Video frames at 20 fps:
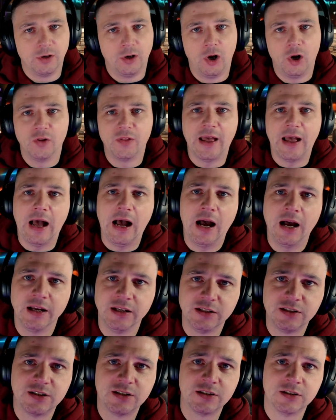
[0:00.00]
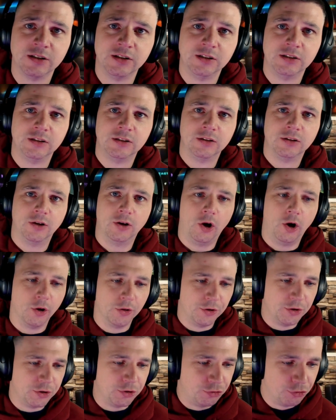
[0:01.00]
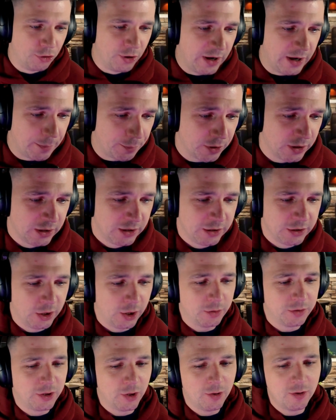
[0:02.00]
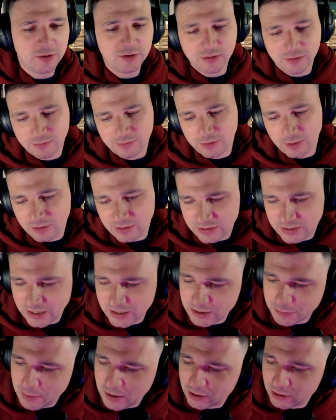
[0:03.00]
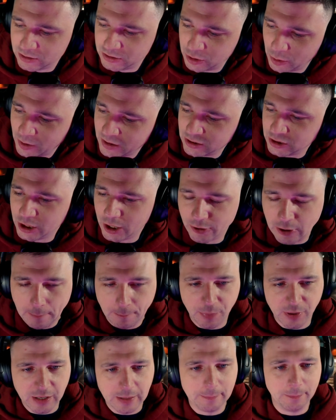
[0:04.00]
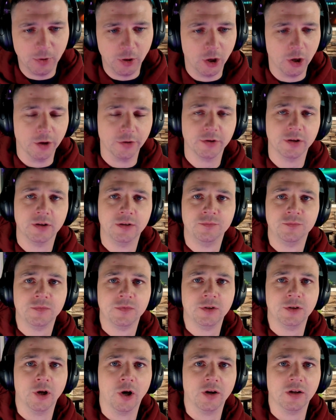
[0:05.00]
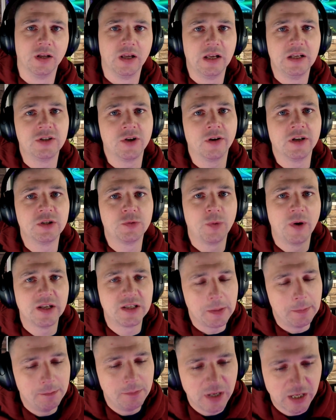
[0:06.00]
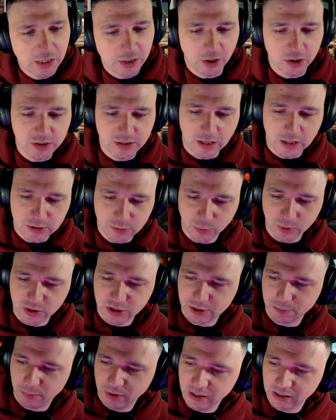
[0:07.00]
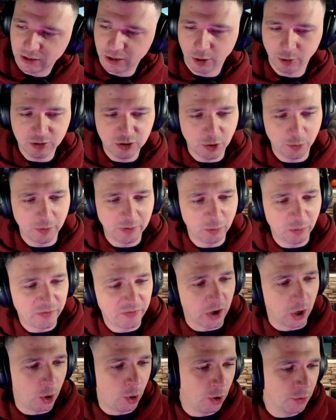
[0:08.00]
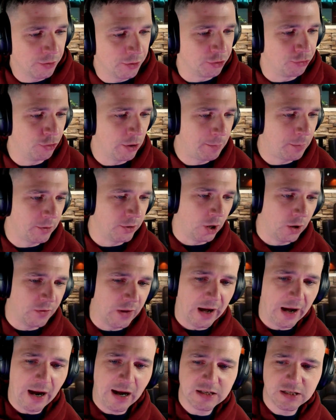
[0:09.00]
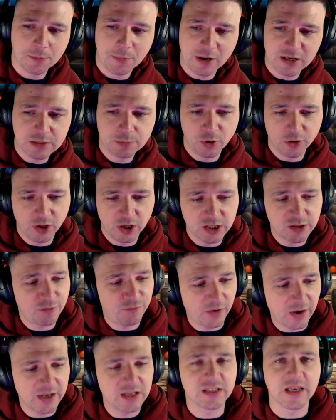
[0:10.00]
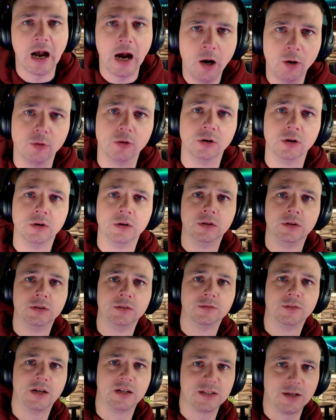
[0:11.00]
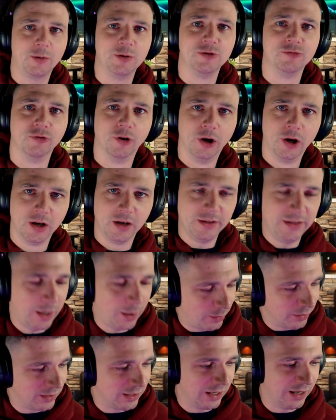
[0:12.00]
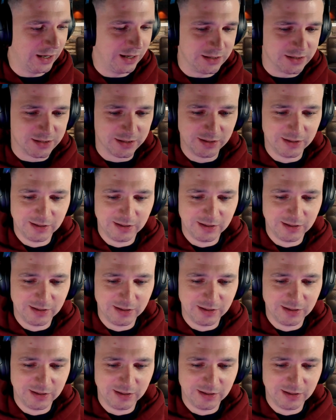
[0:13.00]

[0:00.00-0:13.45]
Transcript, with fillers: All the ice. All the drip. Yo, dude's... It says about doing European mode. Yo, he's on his way to Mykonos as we speak. Yo, he's coming with the, all the drip and all the ice. About to put those fires out. That's how he's rolling nowadays.